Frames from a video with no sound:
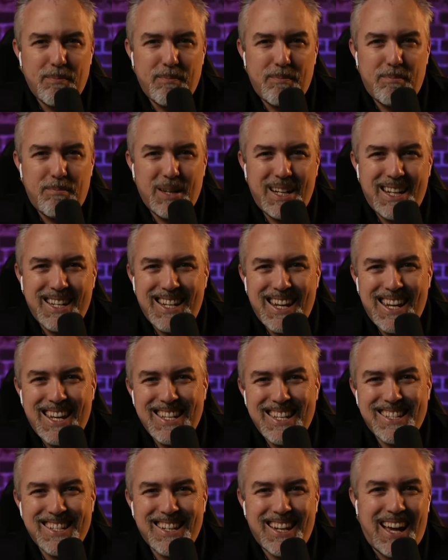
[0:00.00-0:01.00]
but it
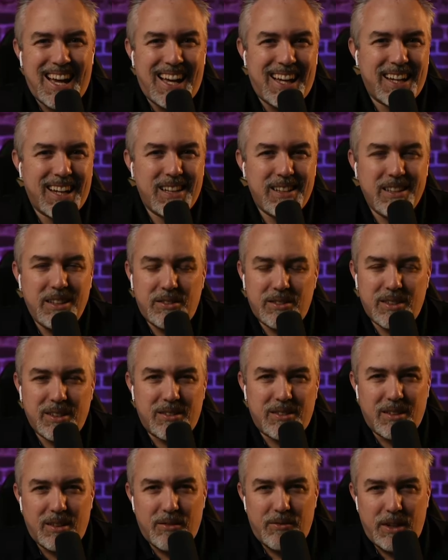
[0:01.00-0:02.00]
isn't highly
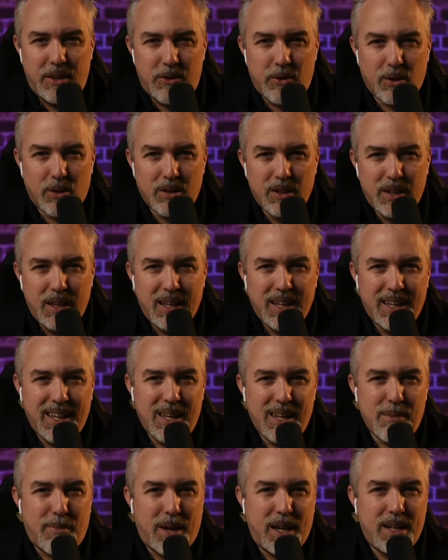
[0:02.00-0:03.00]
sensitive either. It
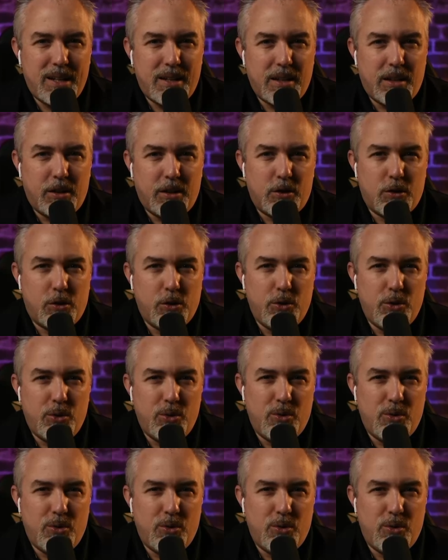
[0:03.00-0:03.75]
might include